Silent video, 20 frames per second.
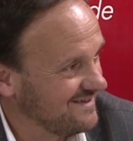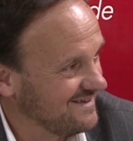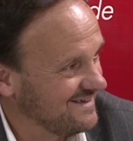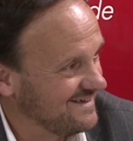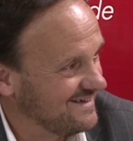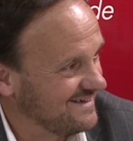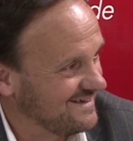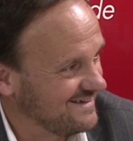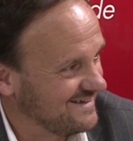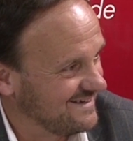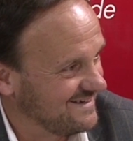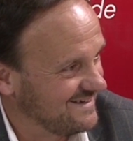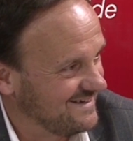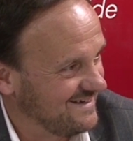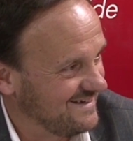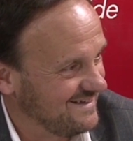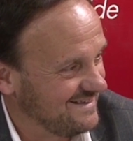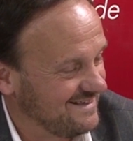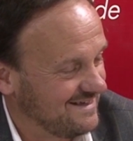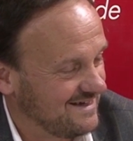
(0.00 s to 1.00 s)

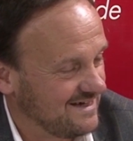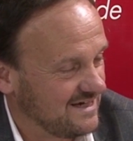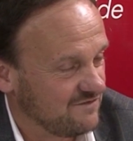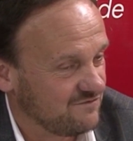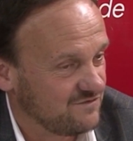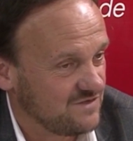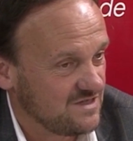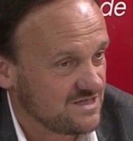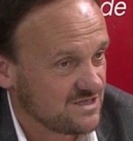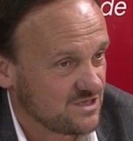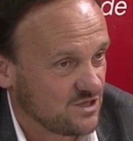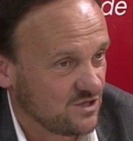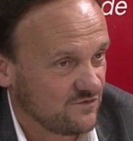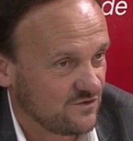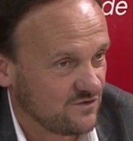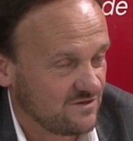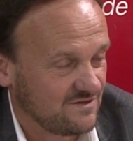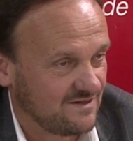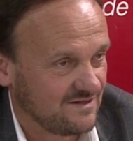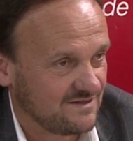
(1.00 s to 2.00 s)
And I've
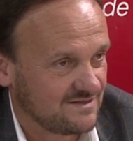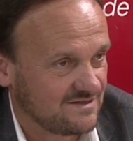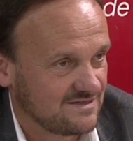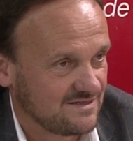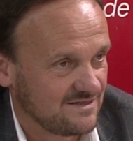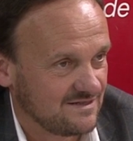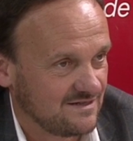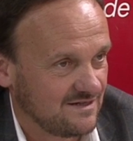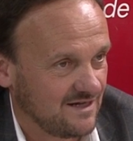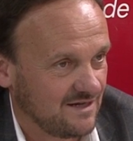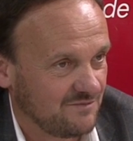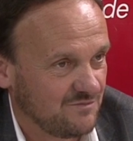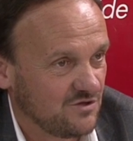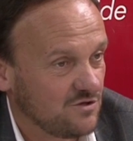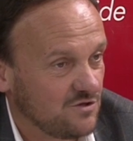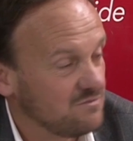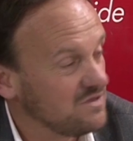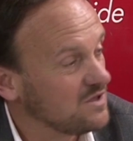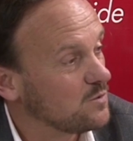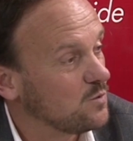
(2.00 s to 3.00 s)
discovered that I'm
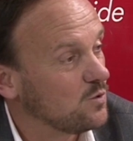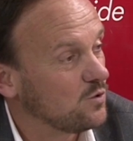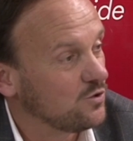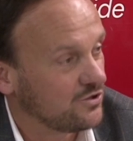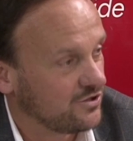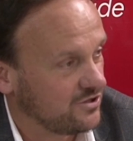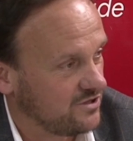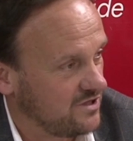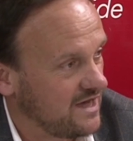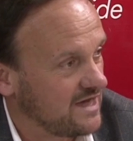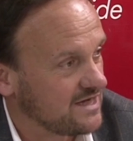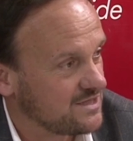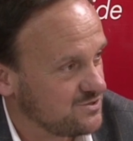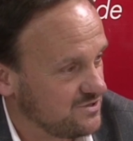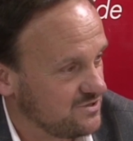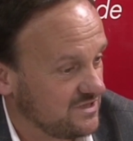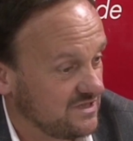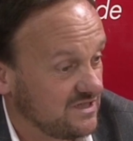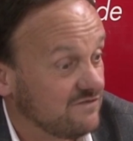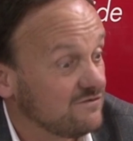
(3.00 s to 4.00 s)
not a big worker,
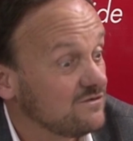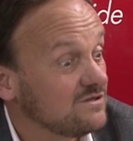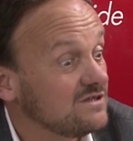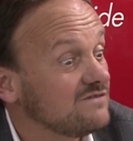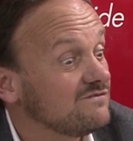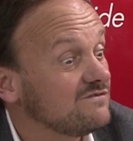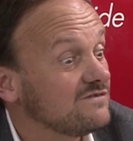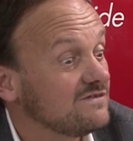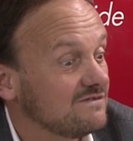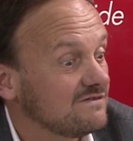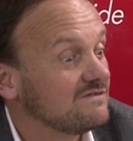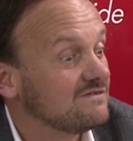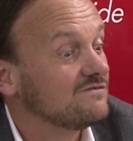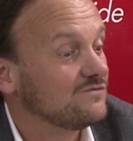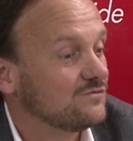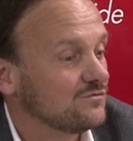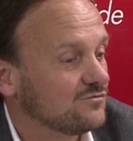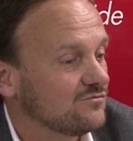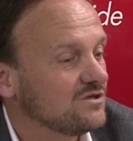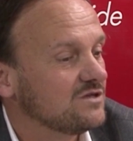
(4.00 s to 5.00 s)
actually. Even if
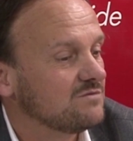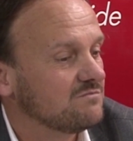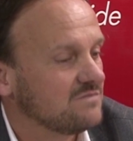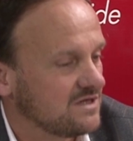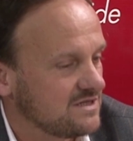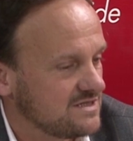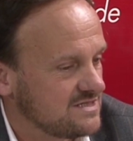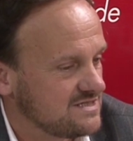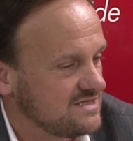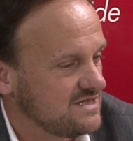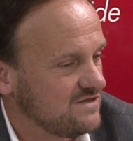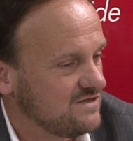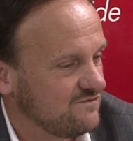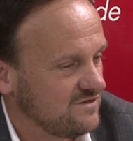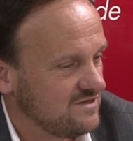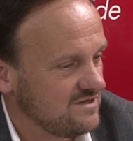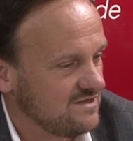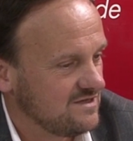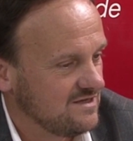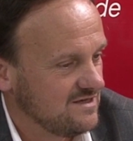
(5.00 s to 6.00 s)
you read my
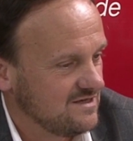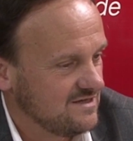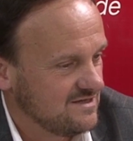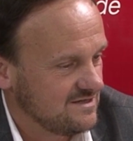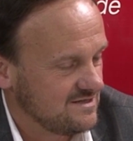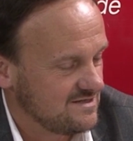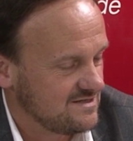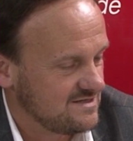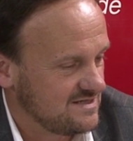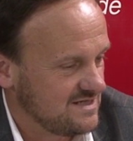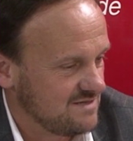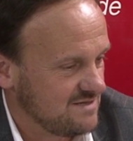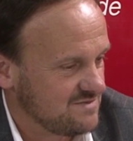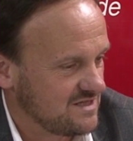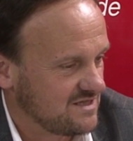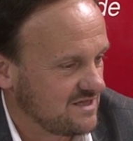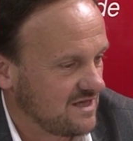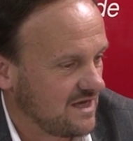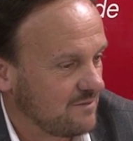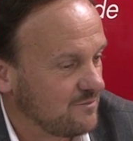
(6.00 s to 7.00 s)
CV, it seems
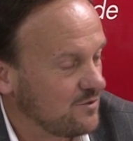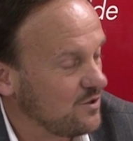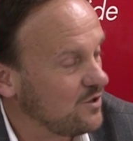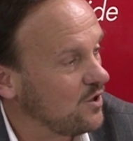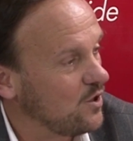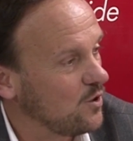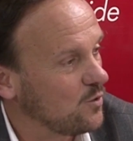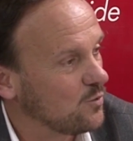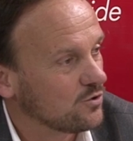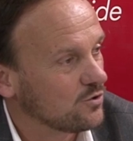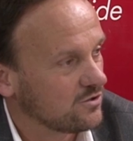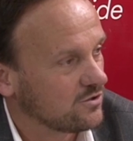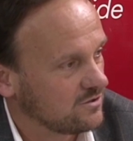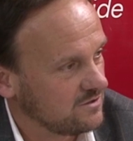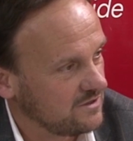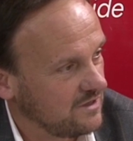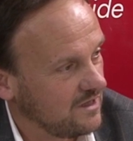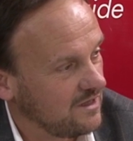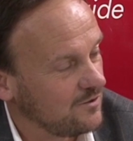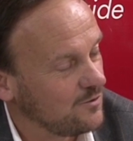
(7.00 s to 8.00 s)
that I'm a
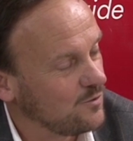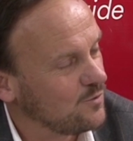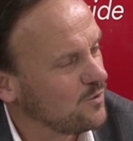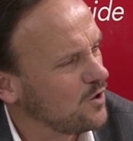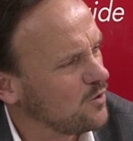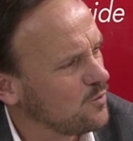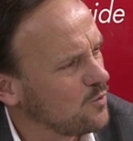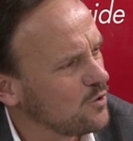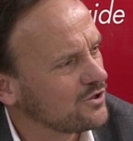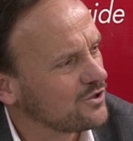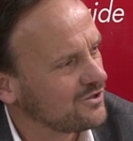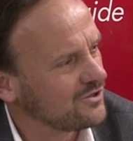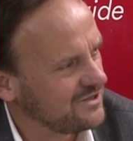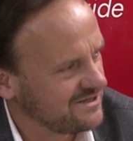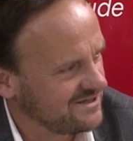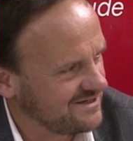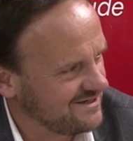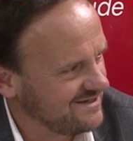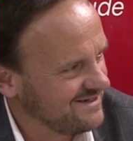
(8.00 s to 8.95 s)
workaholic.